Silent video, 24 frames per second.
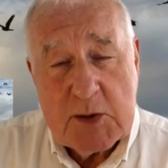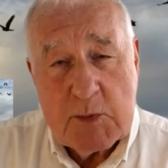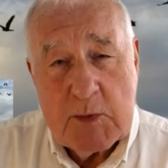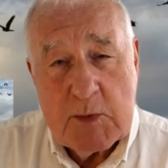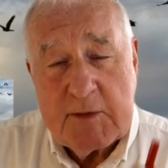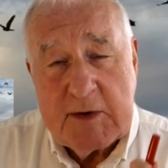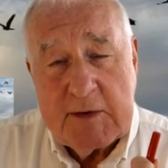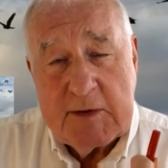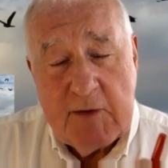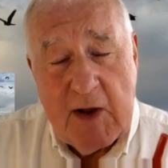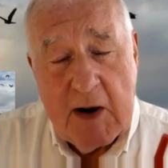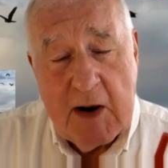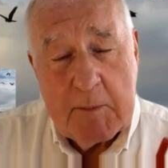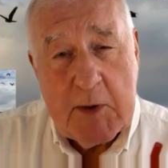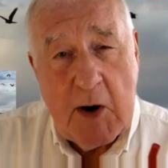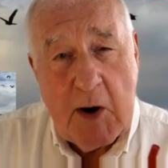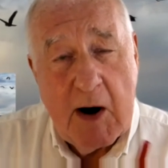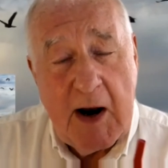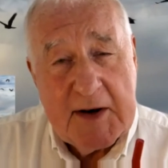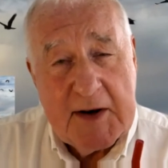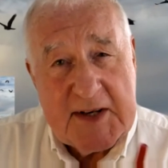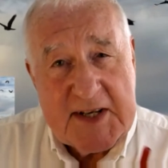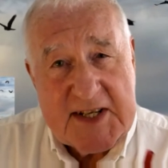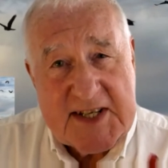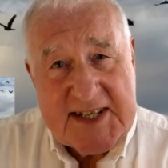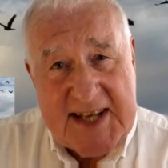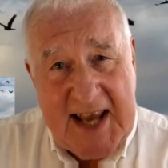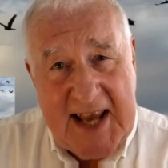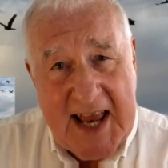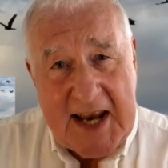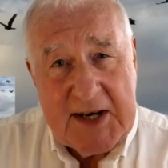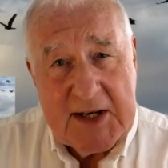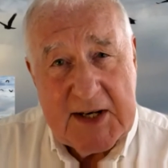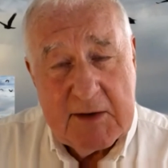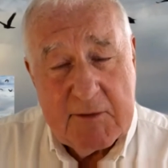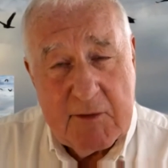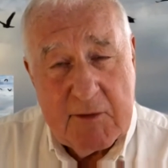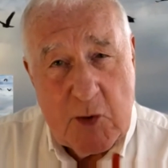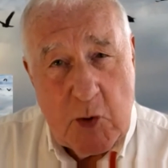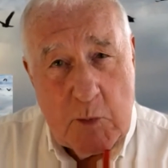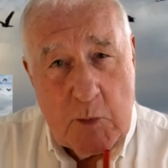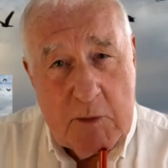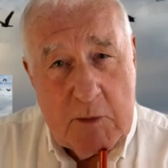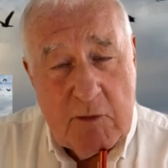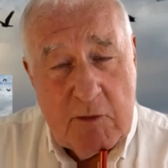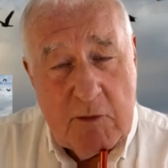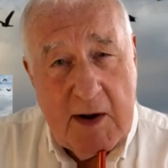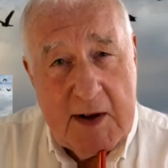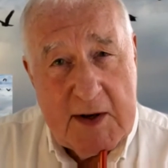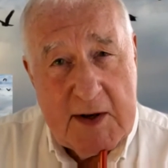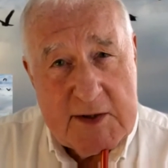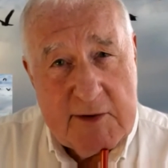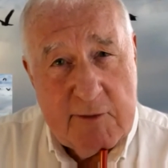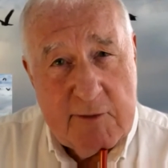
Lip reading: We've developed our understanding of human rights,